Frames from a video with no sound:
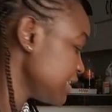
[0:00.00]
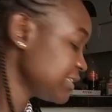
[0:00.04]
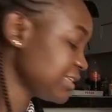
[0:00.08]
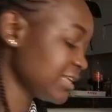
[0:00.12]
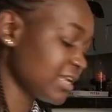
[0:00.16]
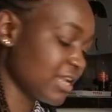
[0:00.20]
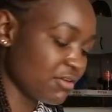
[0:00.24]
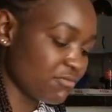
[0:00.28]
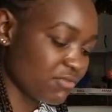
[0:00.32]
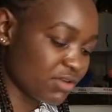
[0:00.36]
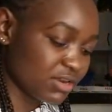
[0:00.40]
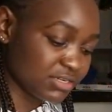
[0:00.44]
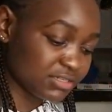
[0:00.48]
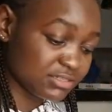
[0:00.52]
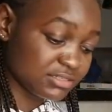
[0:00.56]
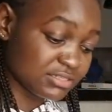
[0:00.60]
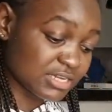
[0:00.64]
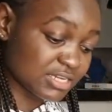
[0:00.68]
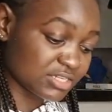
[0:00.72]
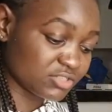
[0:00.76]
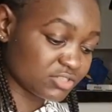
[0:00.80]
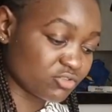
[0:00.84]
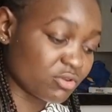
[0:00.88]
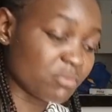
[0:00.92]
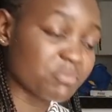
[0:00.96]
and I want
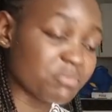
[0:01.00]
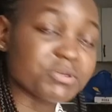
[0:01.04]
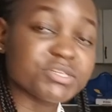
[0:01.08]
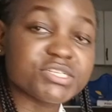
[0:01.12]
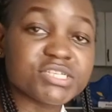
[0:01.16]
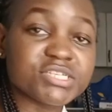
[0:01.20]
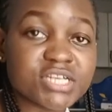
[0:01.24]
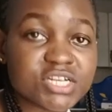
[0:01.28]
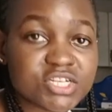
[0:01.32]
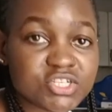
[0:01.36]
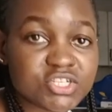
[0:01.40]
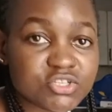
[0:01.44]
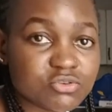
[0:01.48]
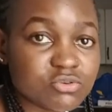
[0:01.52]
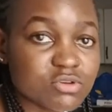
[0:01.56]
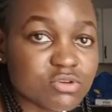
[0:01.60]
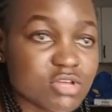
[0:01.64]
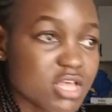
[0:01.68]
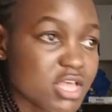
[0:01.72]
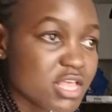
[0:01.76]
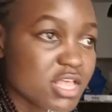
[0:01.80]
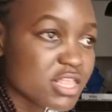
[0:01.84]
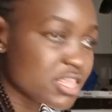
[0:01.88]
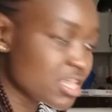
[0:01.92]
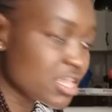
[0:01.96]
just to appreciate you.
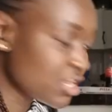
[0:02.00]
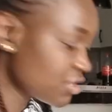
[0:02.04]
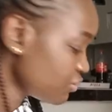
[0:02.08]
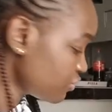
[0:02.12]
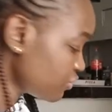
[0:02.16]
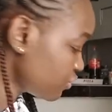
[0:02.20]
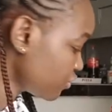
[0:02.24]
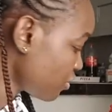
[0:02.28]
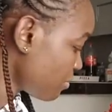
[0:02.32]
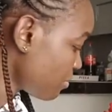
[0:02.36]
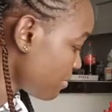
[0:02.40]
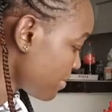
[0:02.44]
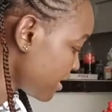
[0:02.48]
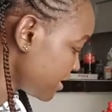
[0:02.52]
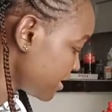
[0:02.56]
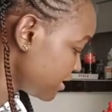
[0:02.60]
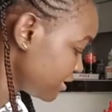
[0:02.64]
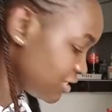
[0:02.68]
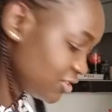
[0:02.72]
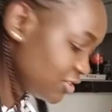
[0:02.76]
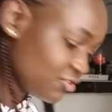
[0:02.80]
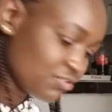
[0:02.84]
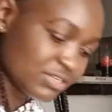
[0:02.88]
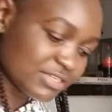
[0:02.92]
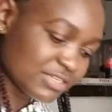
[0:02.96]
Thank you so much.
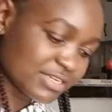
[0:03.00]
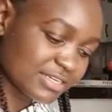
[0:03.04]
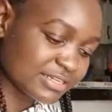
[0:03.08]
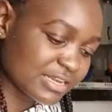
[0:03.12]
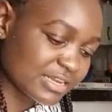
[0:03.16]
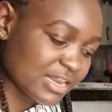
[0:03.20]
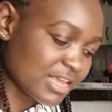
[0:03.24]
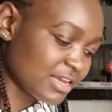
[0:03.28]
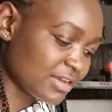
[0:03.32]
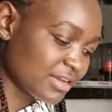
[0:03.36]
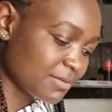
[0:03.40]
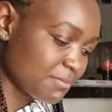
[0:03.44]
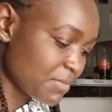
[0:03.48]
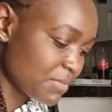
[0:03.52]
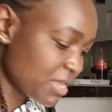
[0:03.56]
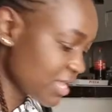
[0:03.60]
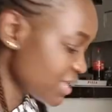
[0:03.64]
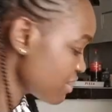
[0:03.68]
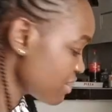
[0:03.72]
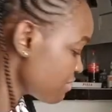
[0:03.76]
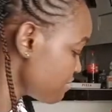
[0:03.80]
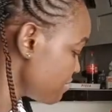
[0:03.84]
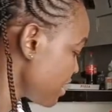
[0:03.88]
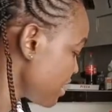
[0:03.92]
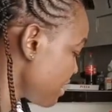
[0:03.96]
You're just like making
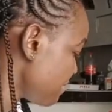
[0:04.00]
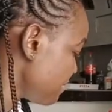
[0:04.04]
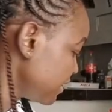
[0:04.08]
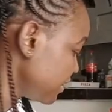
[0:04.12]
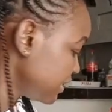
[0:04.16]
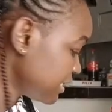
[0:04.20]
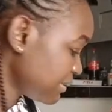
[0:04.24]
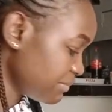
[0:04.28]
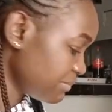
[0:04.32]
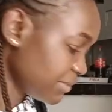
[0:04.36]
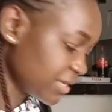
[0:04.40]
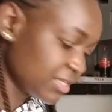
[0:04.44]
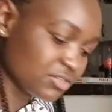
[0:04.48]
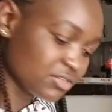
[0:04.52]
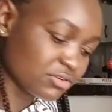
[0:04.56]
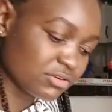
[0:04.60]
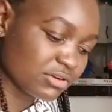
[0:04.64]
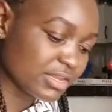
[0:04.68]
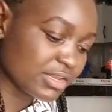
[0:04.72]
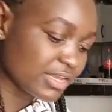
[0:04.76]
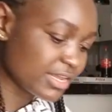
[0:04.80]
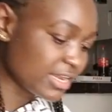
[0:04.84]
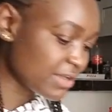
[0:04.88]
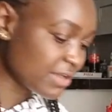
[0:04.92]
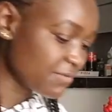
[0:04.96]
me a better person.
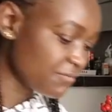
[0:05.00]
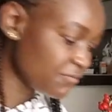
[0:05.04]
And I'm